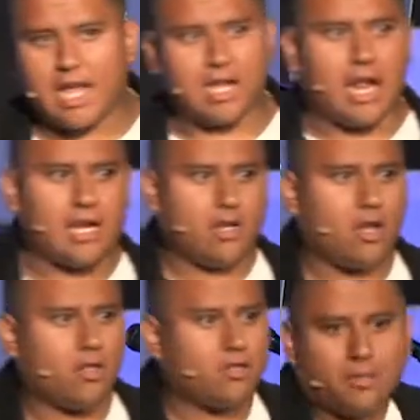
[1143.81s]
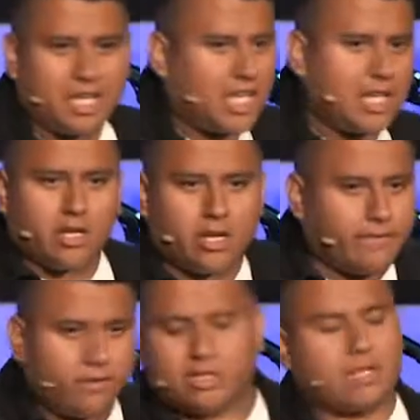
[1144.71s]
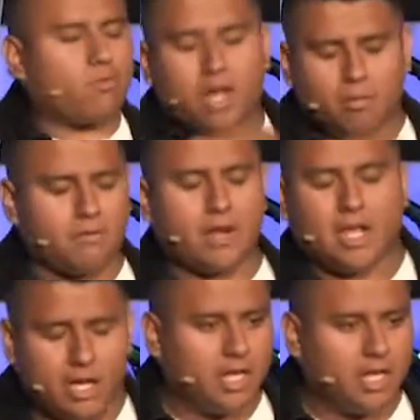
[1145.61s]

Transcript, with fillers: And I didn't know this. So I'm like eating good food, like rubbing, right?